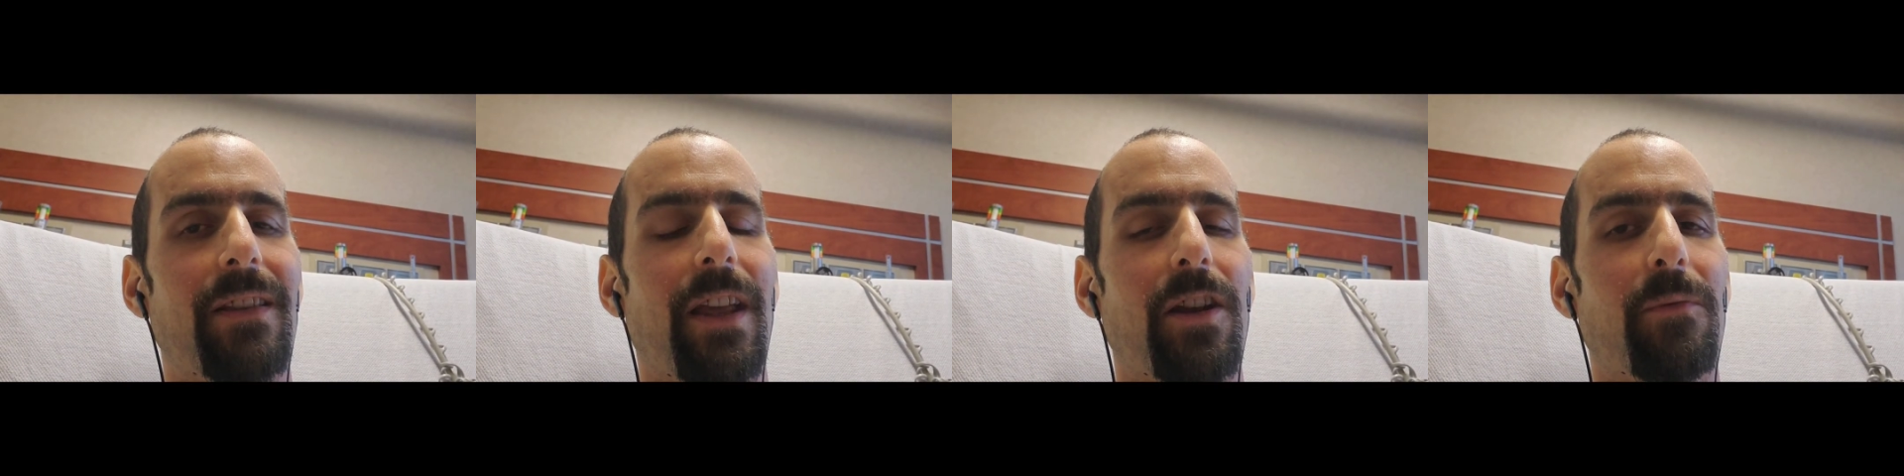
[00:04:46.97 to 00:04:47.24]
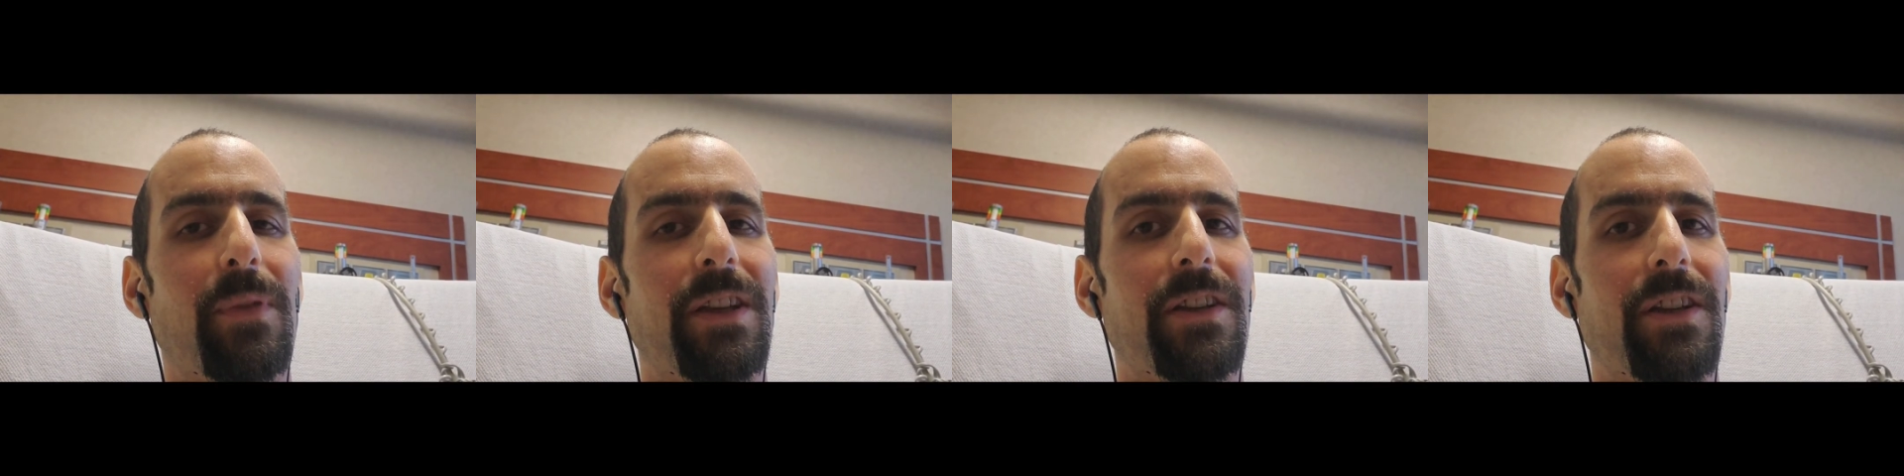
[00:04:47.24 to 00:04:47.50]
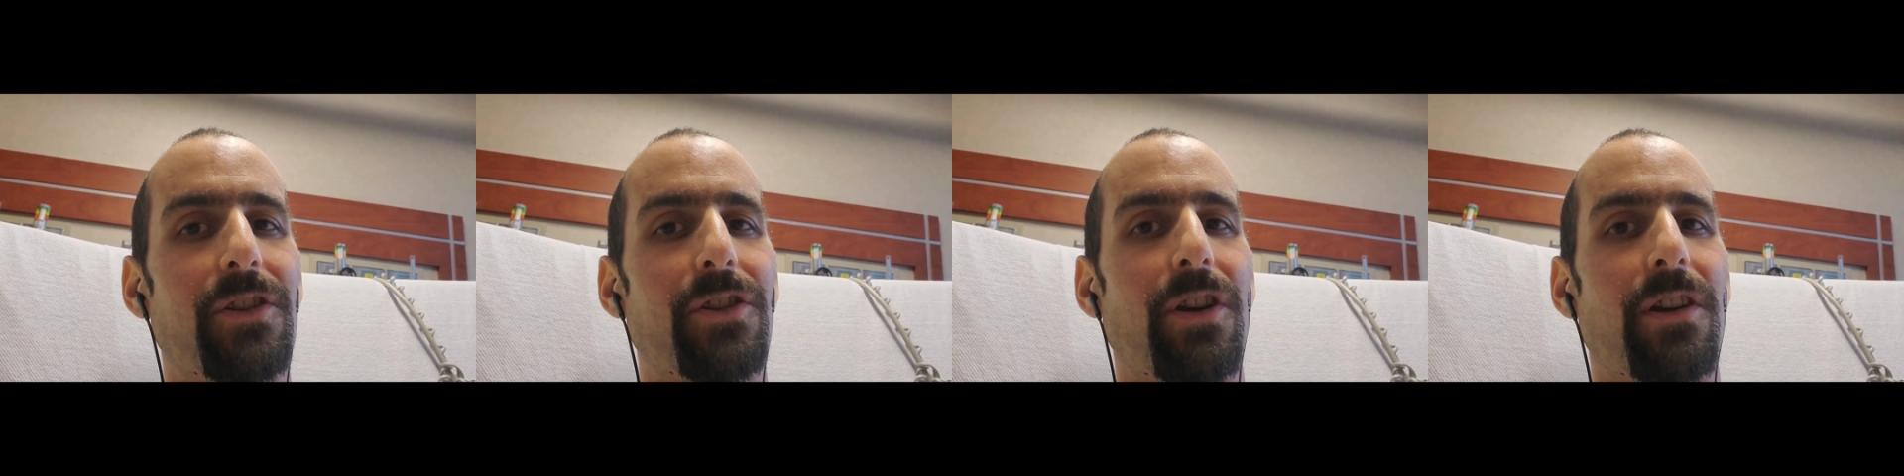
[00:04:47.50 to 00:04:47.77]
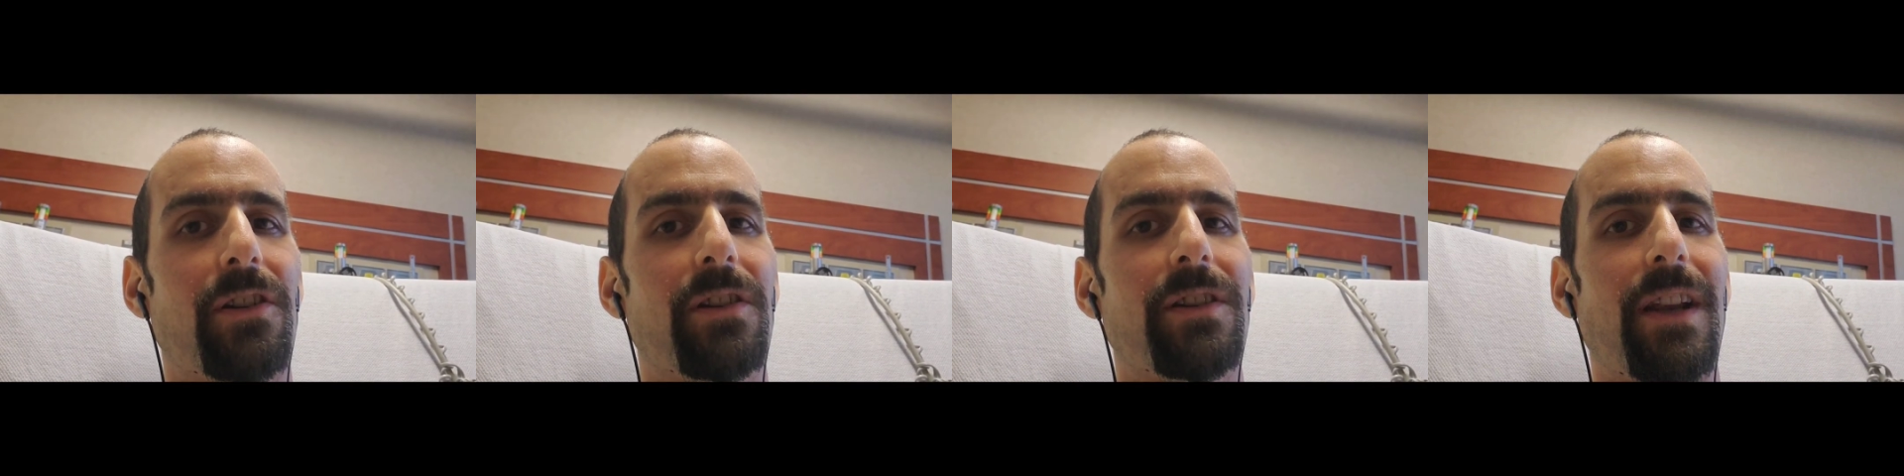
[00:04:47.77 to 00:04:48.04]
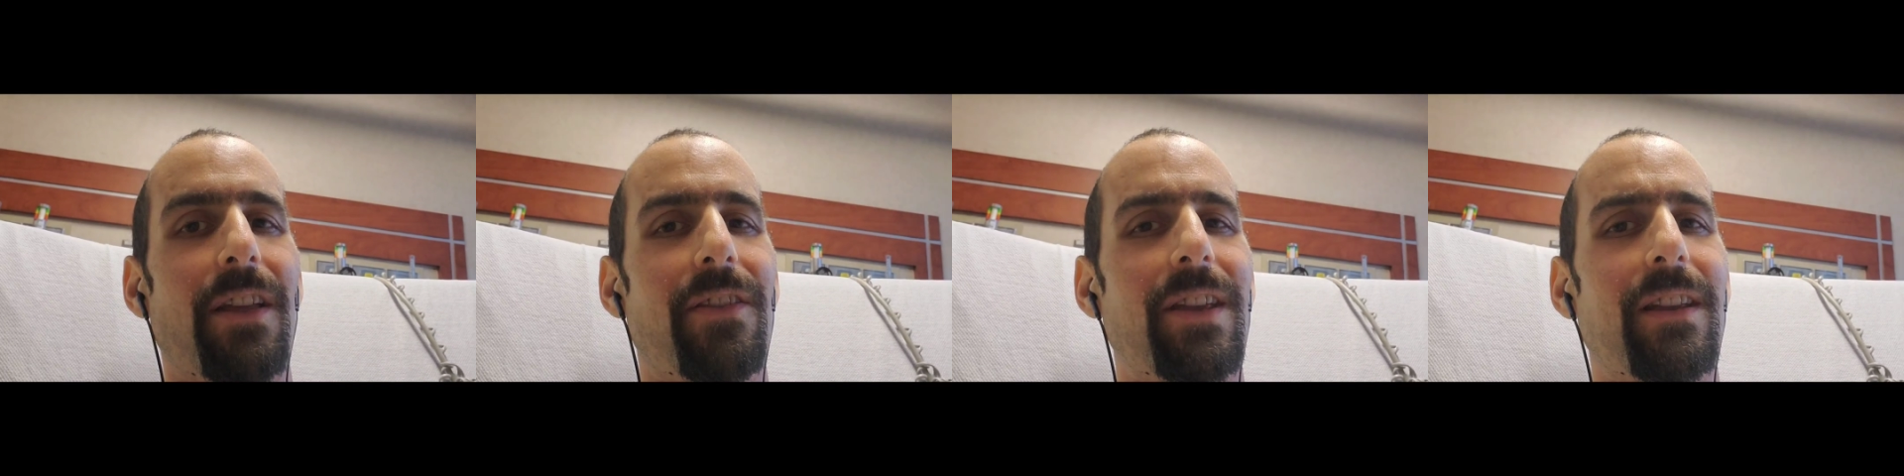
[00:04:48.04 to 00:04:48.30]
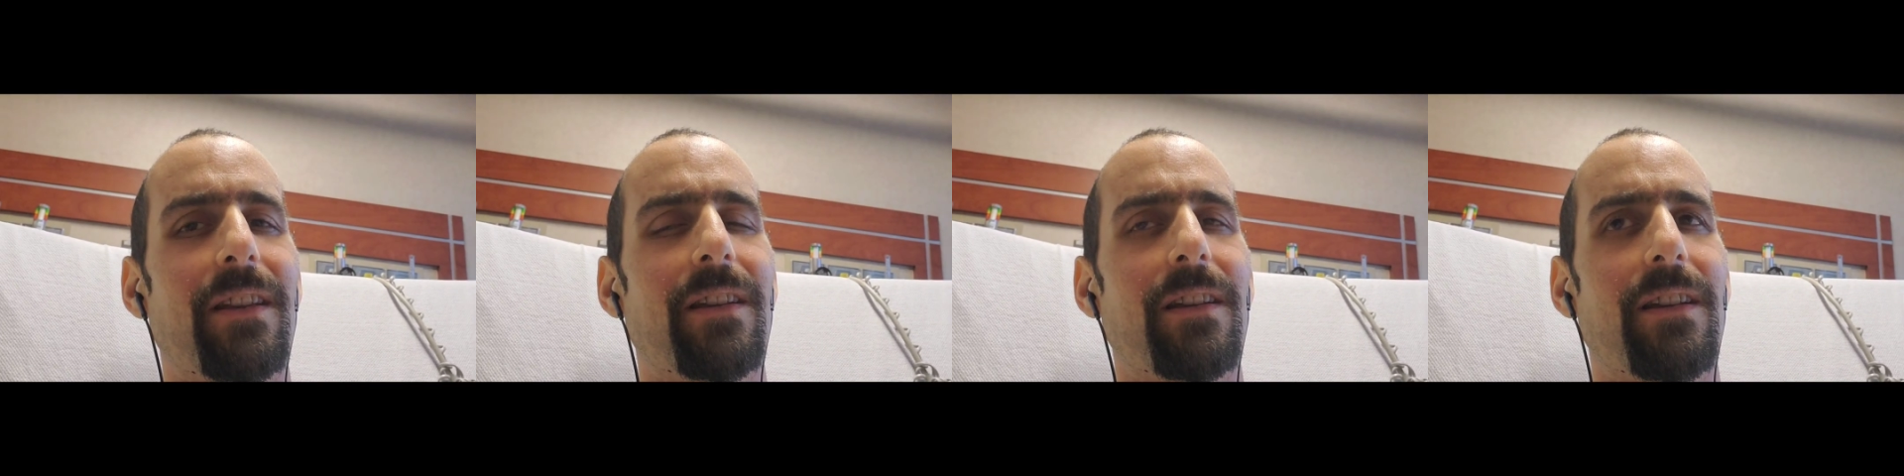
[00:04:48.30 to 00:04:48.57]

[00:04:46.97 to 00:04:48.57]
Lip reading: Then I'll be discharged. I think